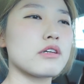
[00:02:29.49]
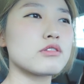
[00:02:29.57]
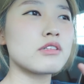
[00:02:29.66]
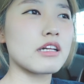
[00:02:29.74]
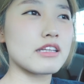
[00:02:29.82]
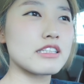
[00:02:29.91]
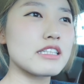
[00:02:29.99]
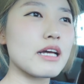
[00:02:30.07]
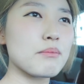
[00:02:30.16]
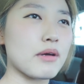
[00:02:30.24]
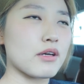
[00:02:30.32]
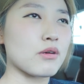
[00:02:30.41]
So like that's like
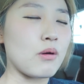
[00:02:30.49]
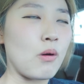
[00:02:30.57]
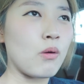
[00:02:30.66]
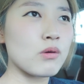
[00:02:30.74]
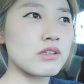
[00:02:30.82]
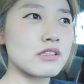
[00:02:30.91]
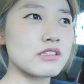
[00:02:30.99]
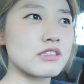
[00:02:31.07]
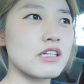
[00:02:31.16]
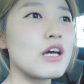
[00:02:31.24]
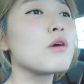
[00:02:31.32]
my goal with this.